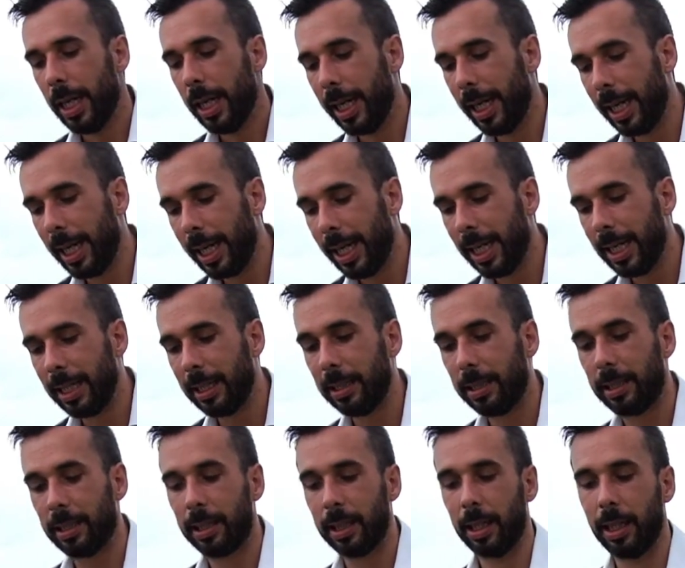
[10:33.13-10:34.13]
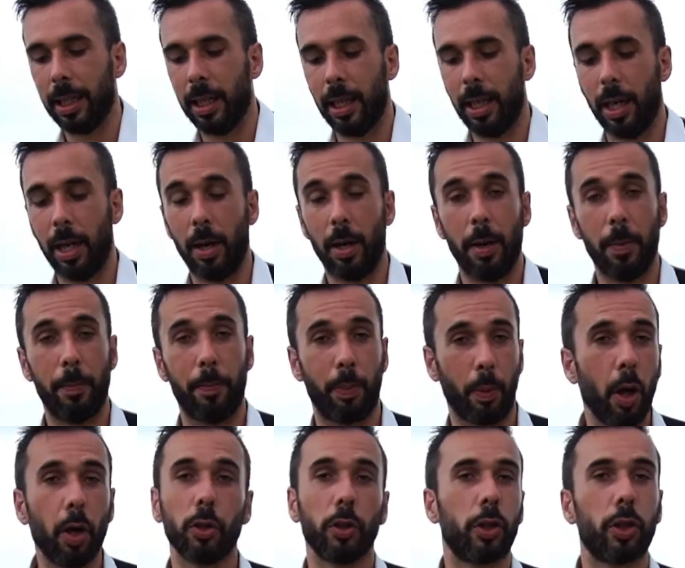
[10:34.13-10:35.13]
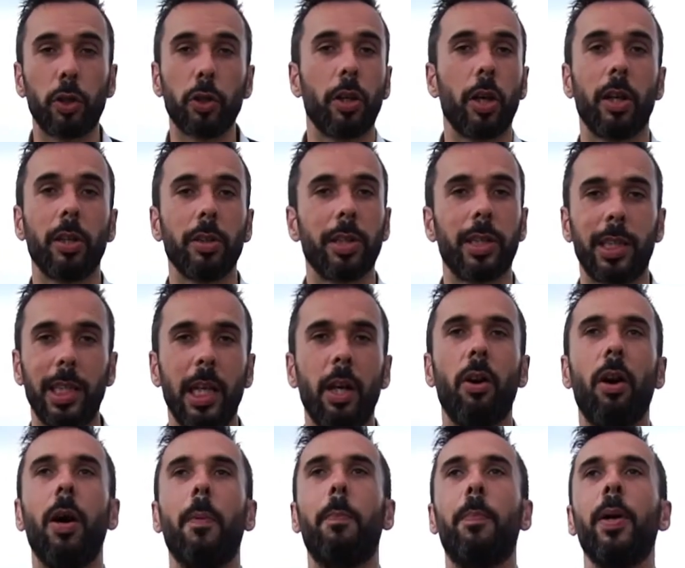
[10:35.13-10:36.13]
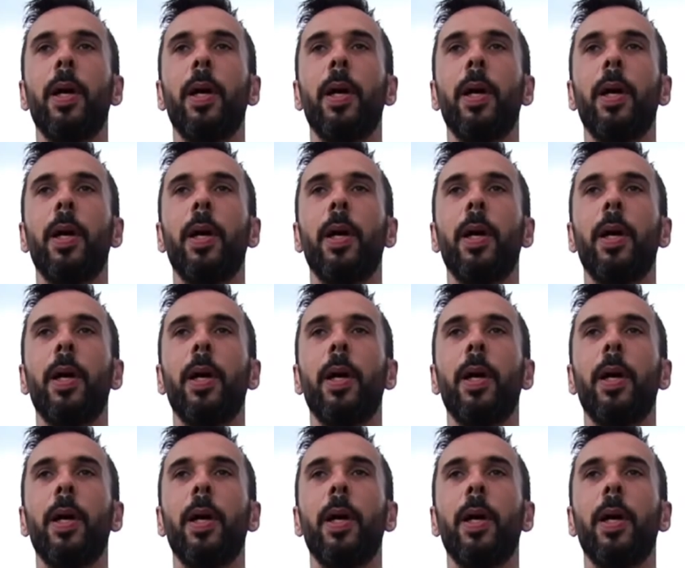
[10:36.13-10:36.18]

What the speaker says: is brown sugar syrup.